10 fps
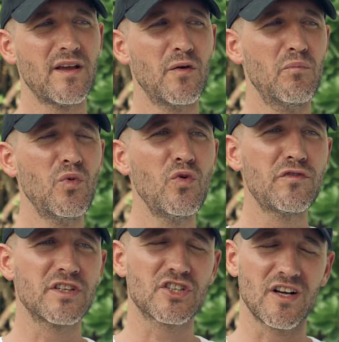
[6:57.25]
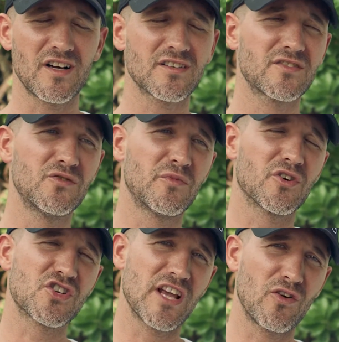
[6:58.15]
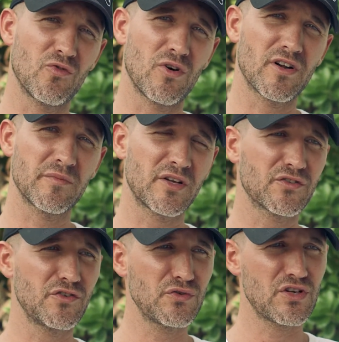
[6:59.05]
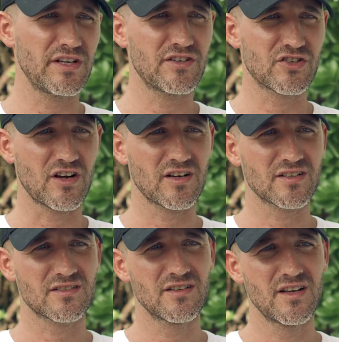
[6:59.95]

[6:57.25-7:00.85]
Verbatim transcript: move the sharks to more shallow water because usually the sharks